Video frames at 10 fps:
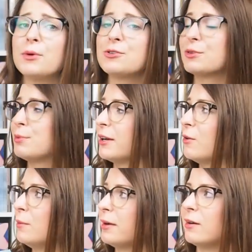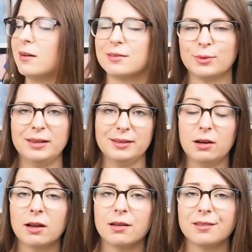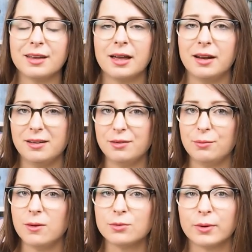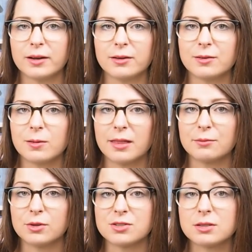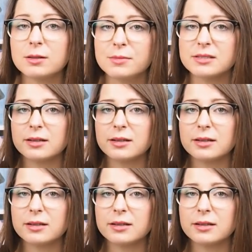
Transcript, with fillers: which was pretty cool because we were in London and it was a record that was still missing